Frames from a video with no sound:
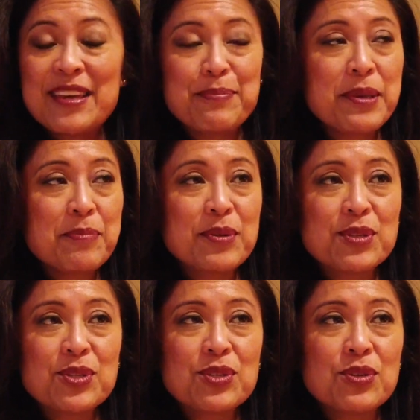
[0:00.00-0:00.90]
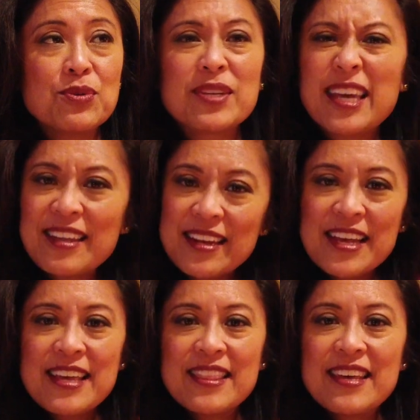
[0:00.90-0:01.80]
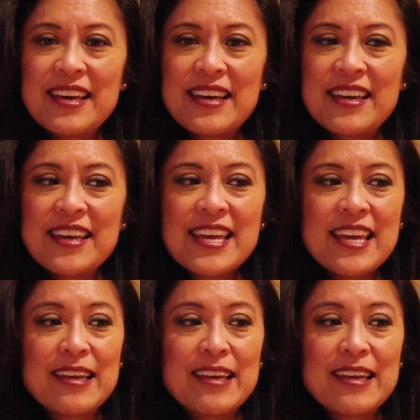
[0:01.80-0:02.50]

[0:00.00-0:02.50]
get people to get the